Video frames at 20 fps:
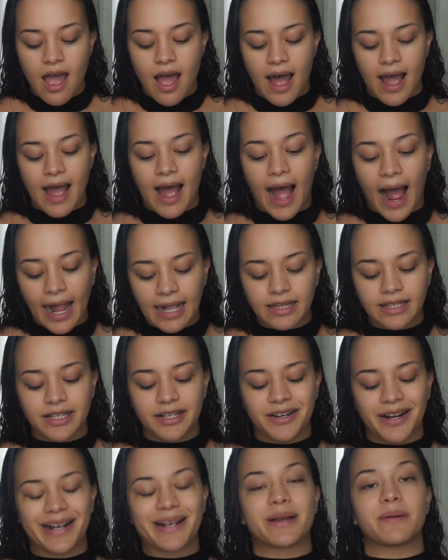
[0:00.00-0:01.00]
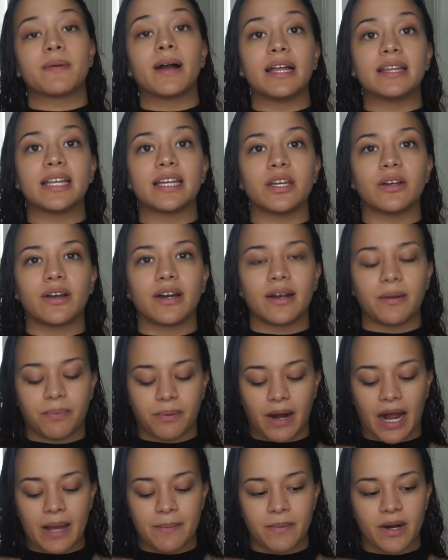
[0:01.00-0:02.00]
I highly recommend that you get a
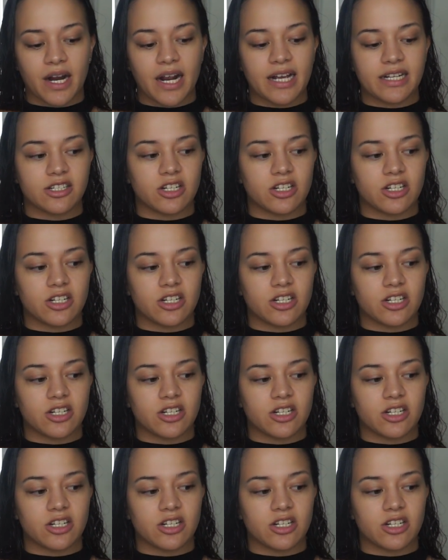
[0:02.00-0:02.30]
primer.